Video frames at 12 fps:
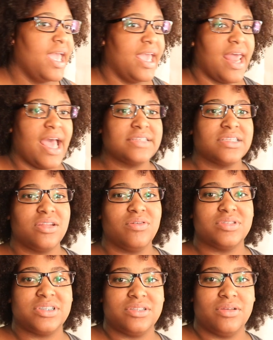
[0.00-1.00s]
It has a
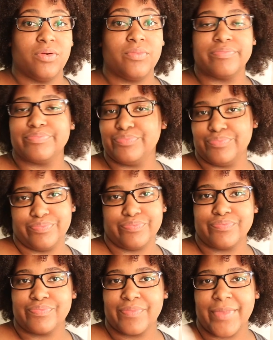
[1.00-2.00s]
little,
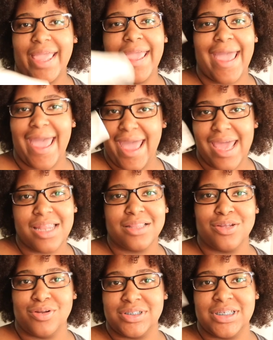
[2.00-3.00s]
it had a
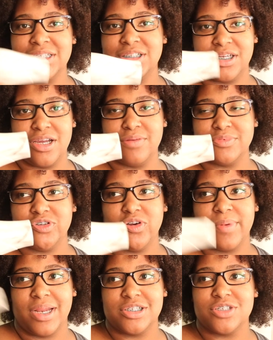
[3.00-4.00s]
little tension come to
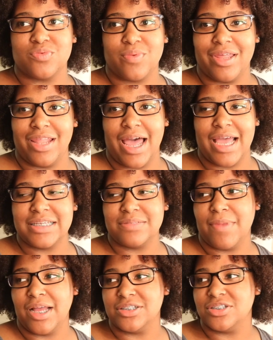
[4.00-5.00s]
it, but I just realized
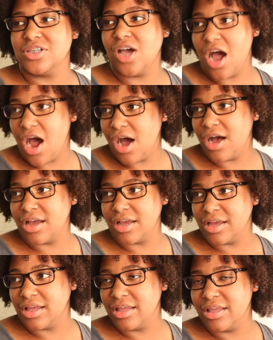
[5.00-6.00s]
my
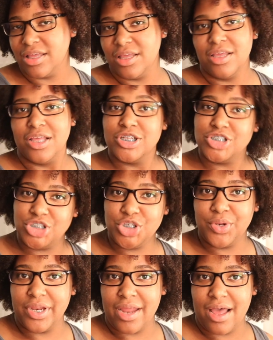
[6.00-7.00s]
dog
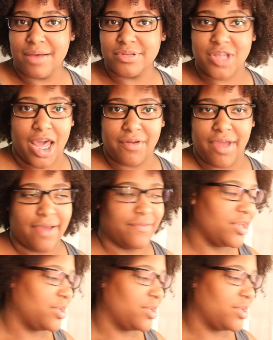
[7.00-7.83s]
chewed it up, so I don't have it